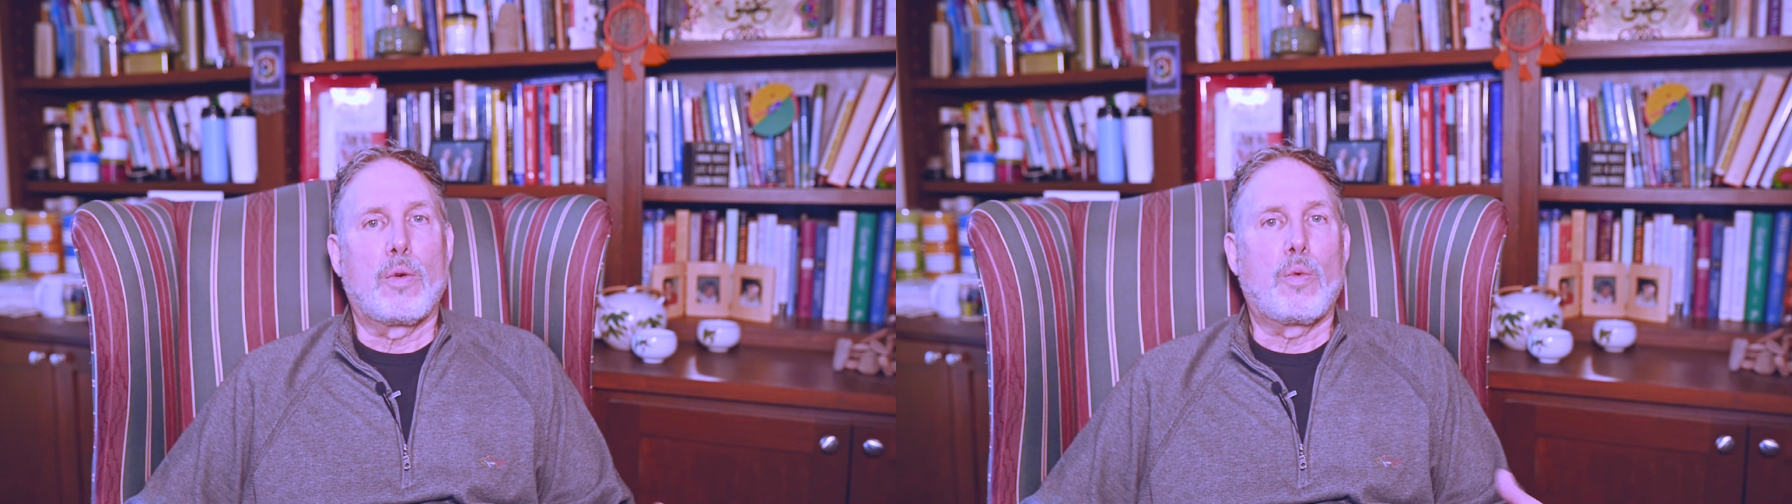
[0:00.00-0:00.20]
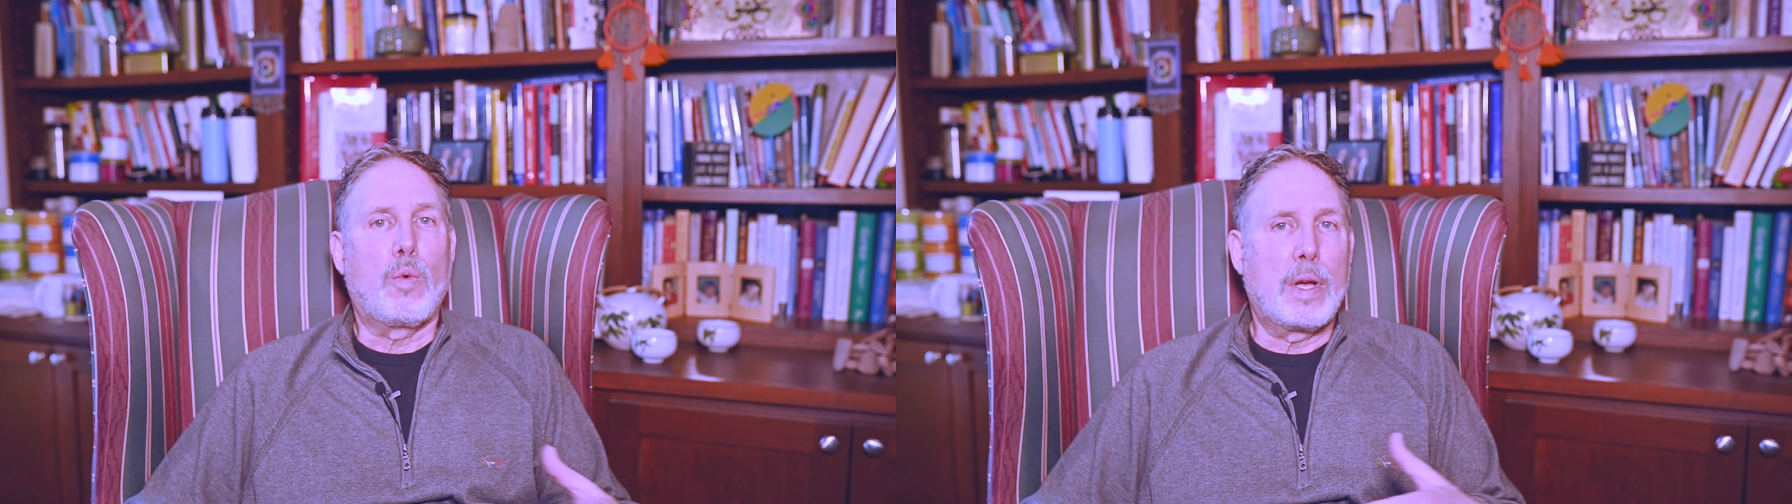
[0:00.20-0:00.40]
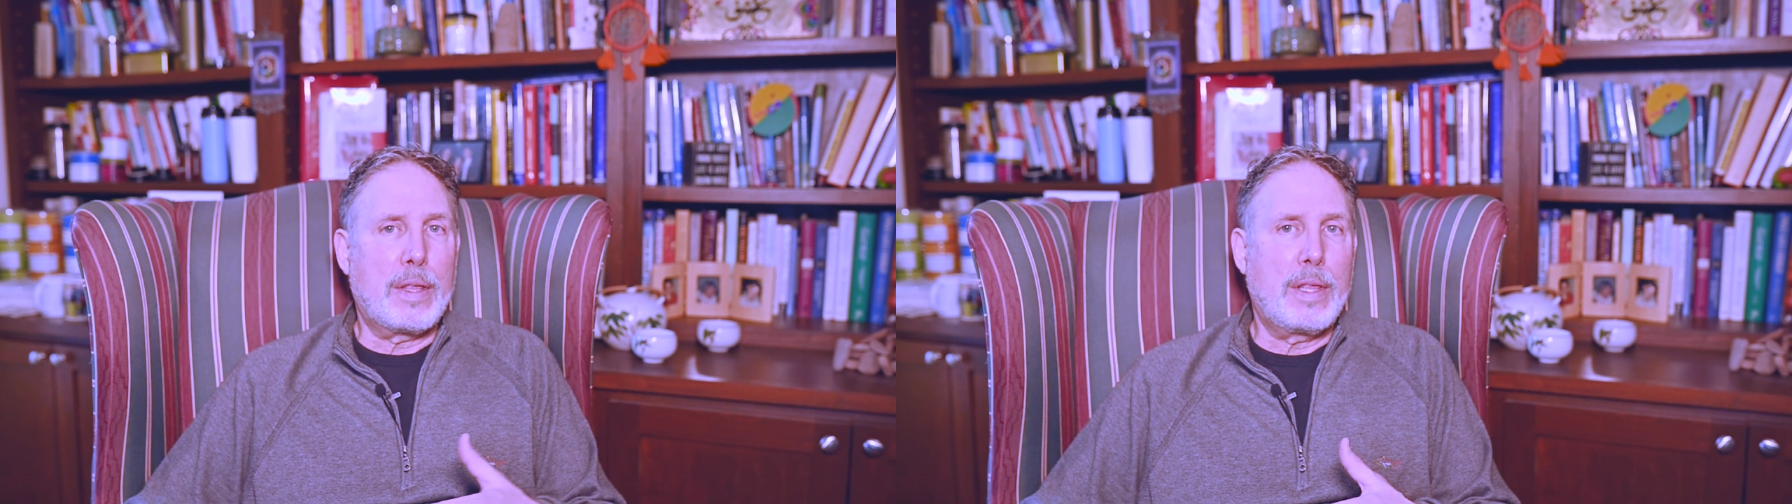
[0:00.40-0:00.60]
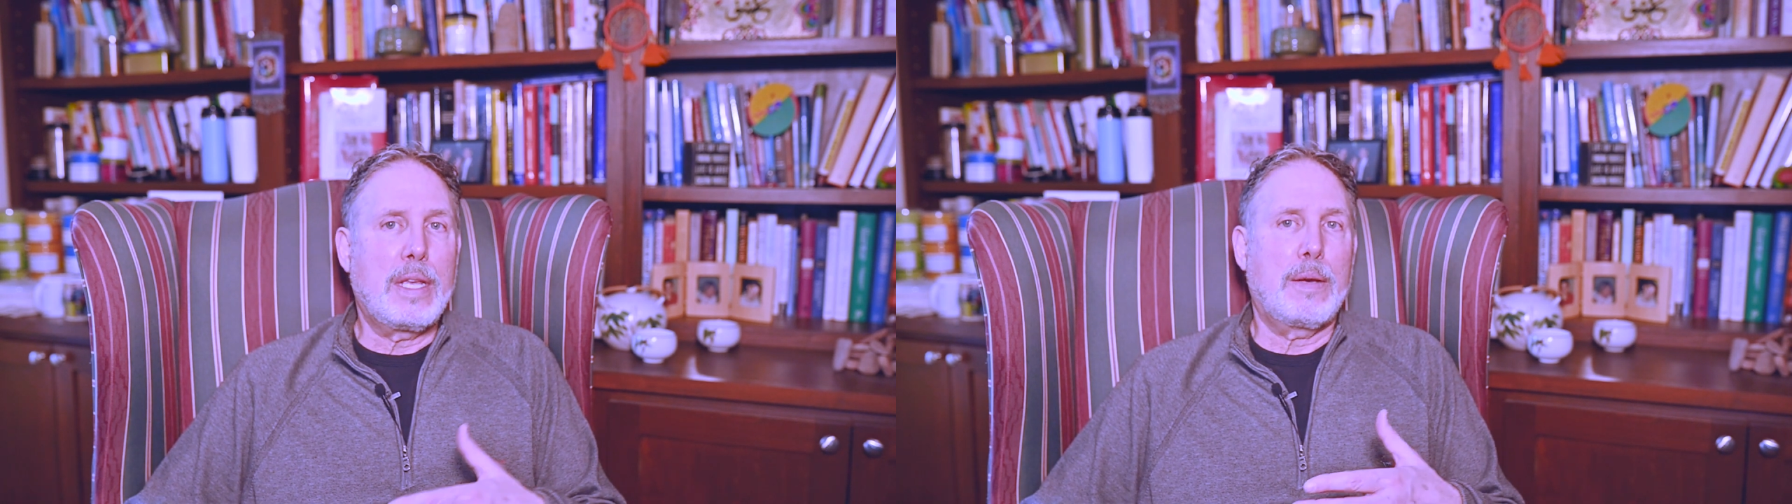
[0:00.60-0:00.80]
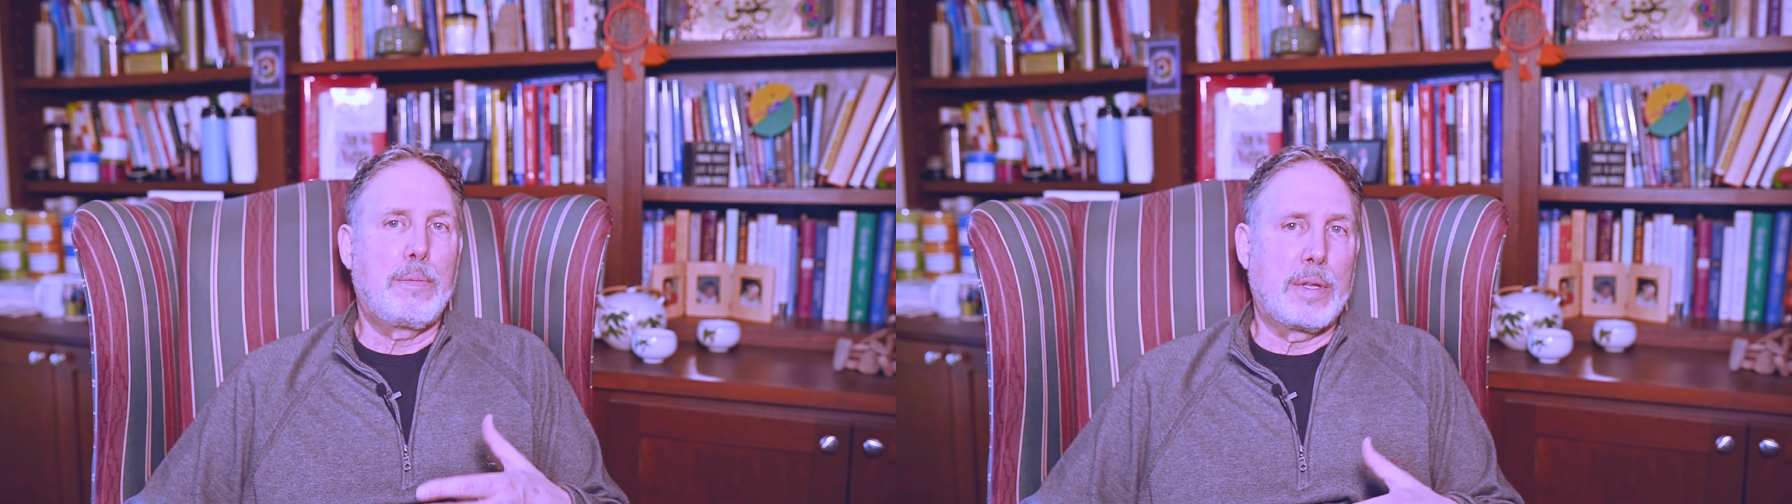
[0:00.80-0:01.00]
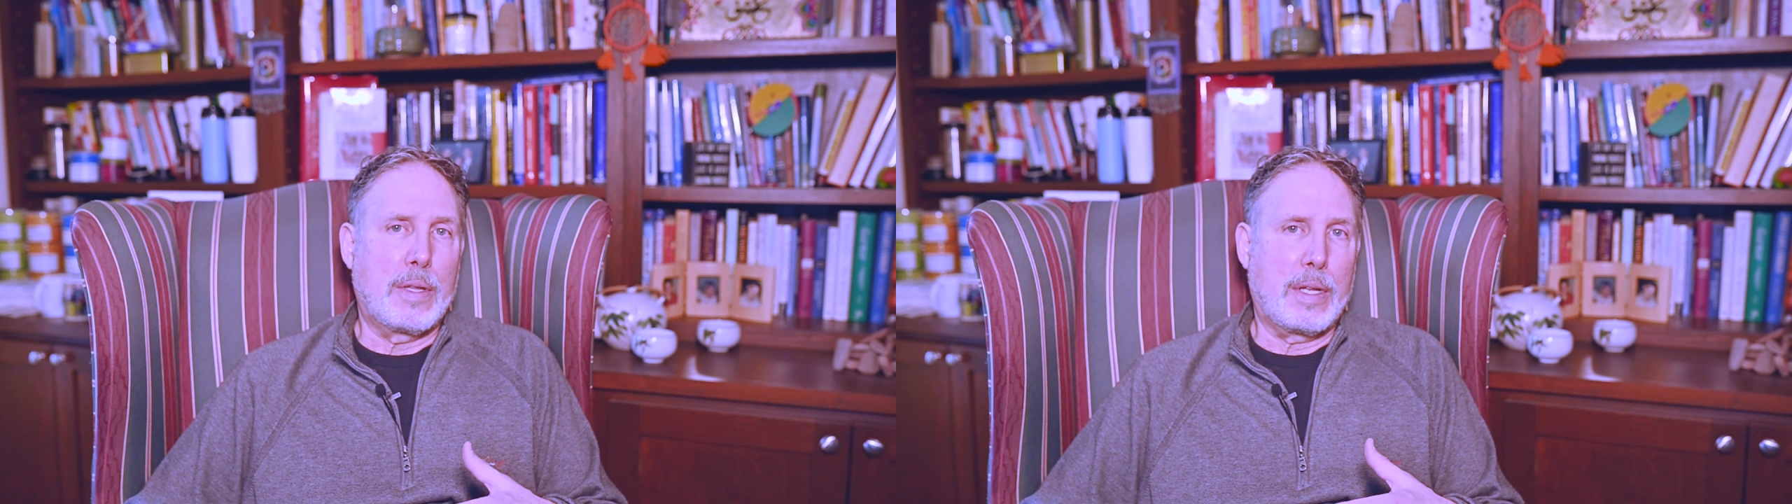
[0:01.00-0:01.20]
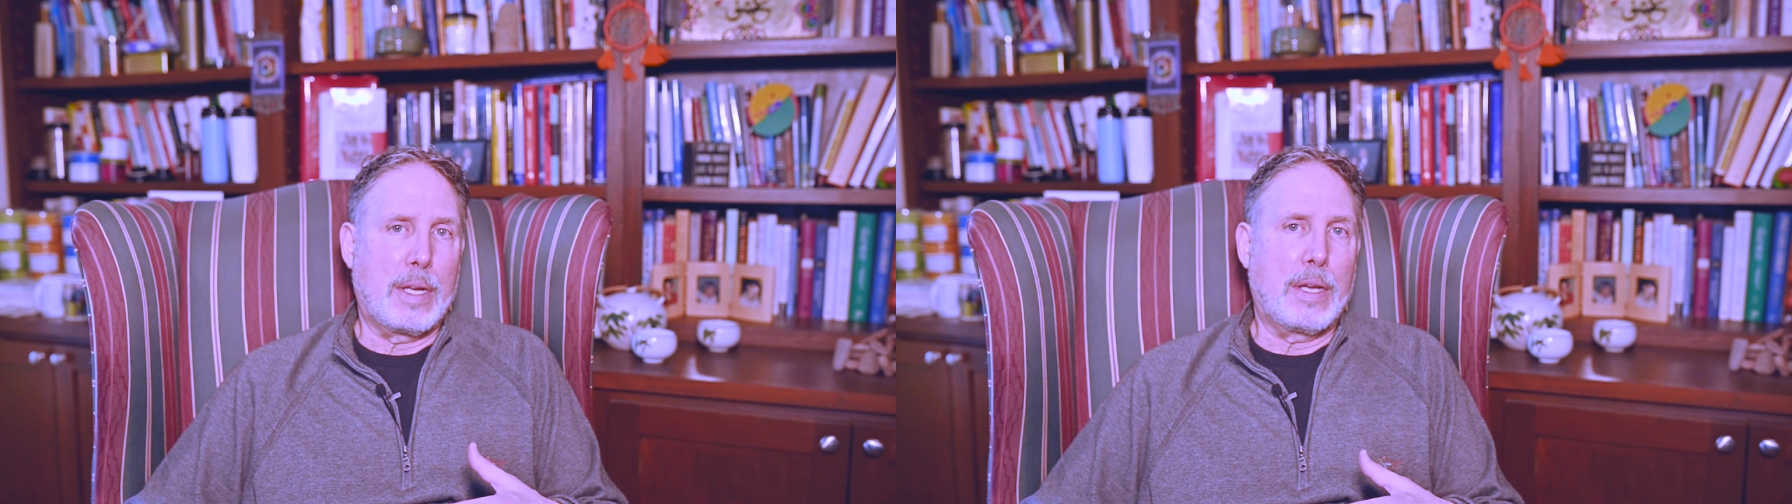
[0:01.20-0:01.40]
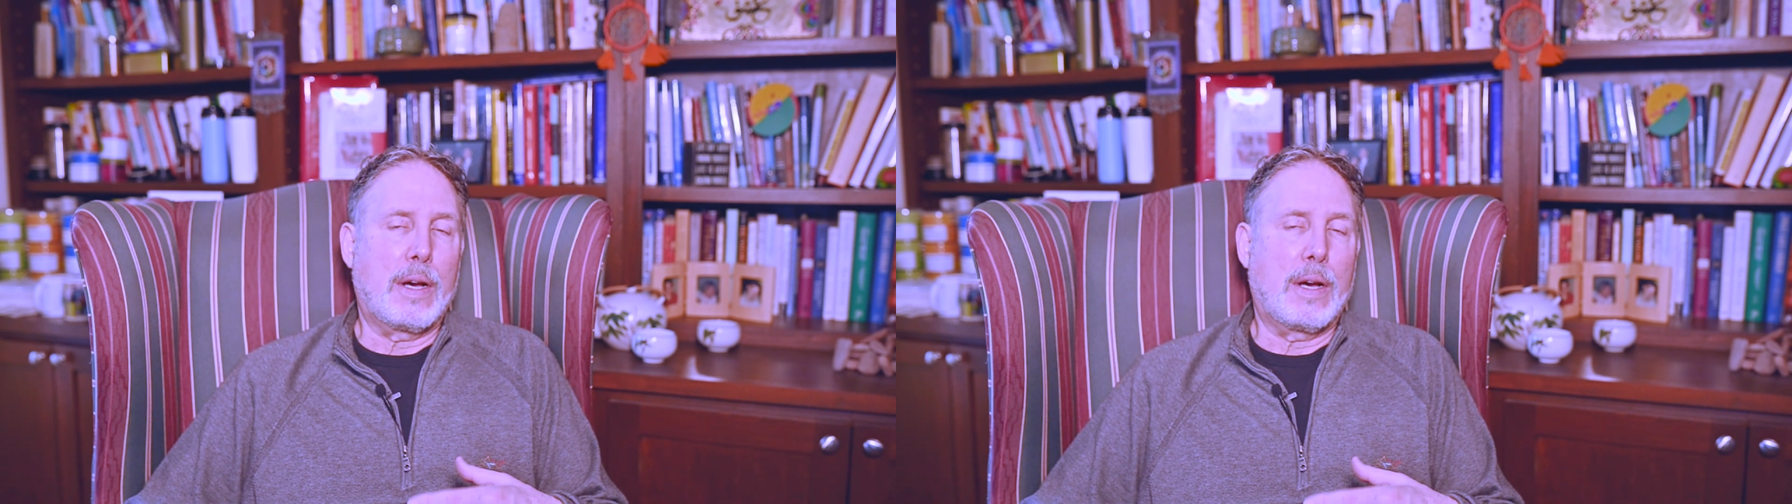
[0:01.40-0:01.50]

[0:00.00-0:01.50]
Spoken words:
with the ability